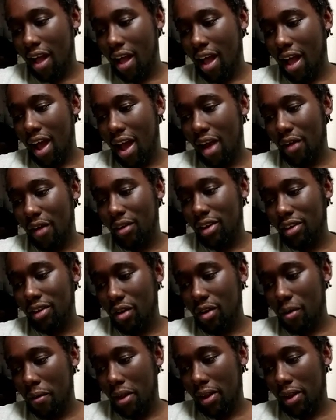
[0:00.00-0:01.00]
already
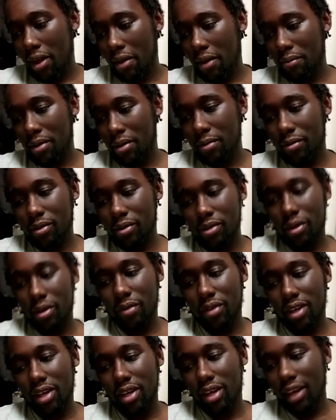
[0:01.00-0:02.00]
know a lot of people was
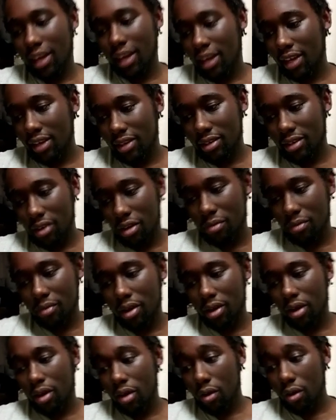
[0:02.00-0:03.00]
already hating, talking
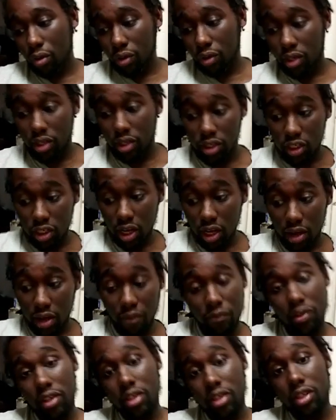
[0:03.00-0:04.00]
about, oh, he shot
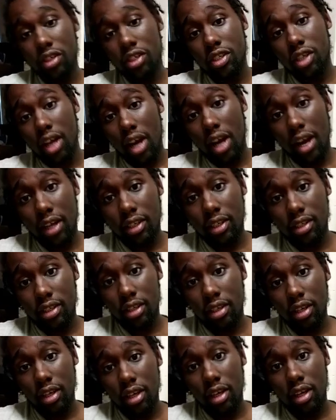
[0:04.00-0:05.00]
50 shots
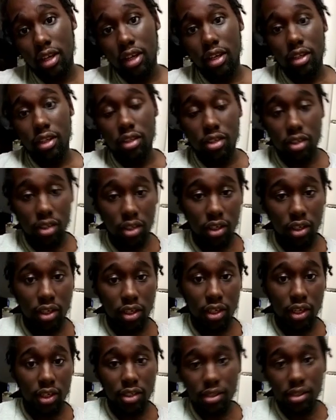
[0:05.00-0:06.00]
to
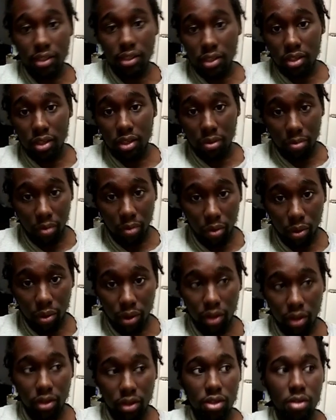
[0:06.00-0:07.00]
get 60
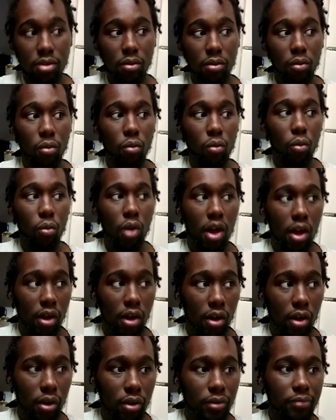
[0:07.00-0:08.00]
points.
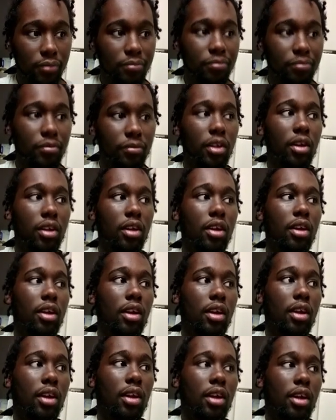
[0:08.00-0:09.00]
Well,
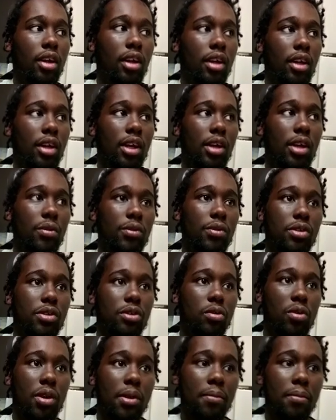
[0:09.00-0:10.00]
he was
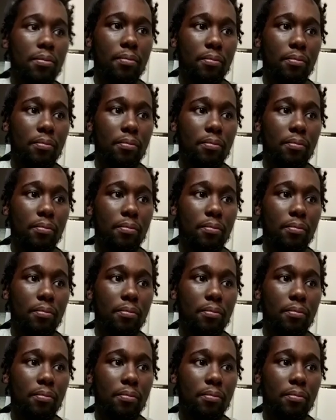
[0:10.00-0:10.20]
3